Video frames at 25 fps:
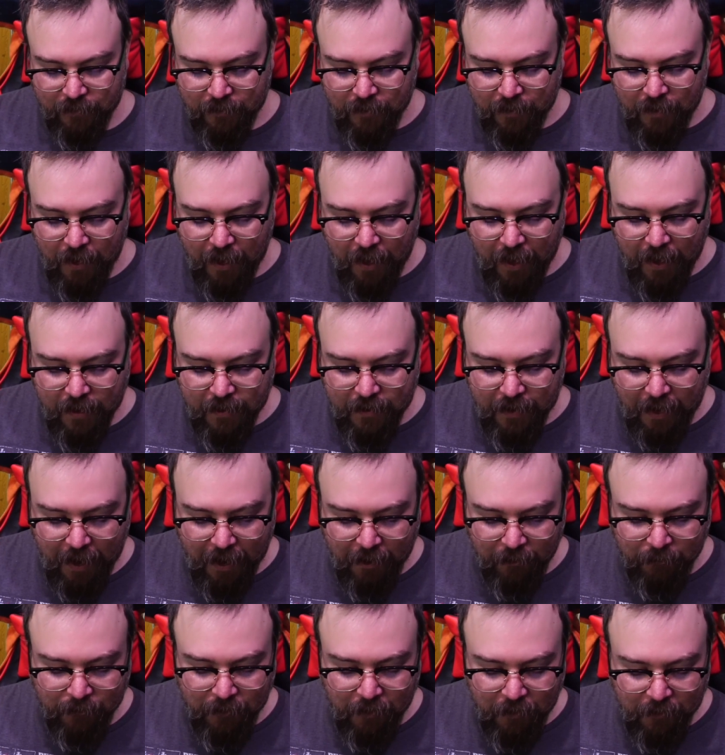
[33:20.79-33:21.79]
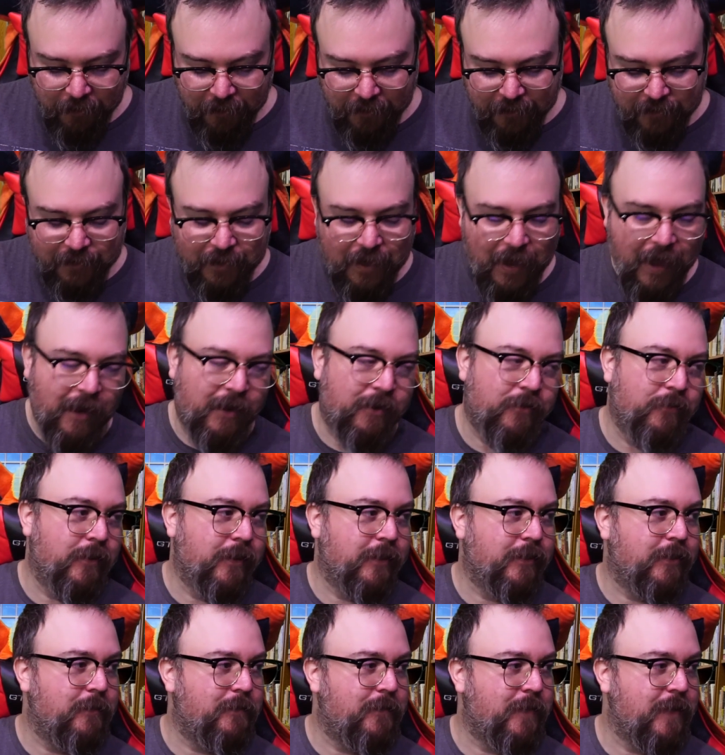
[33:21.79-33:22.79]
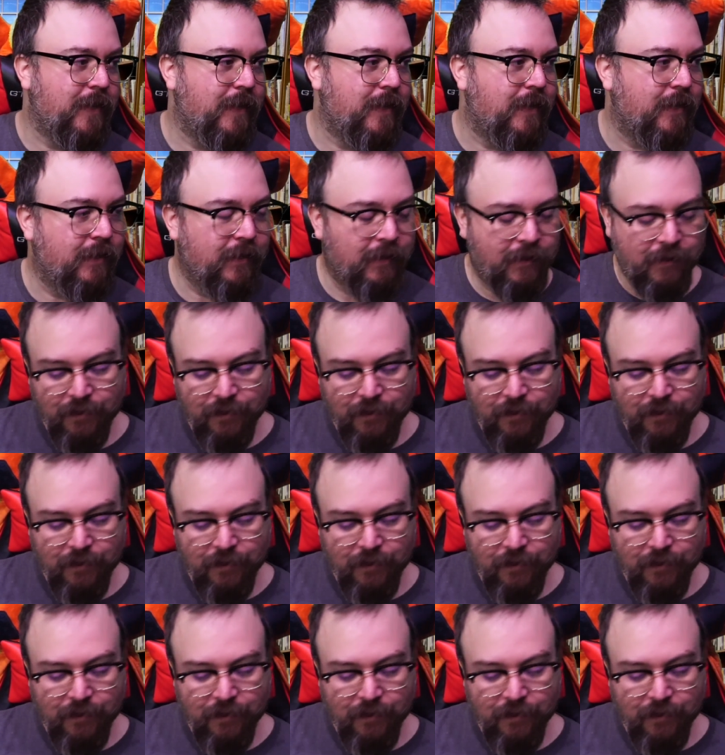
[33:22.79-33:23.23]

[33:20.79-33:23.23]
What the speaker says: And how long is that going to be?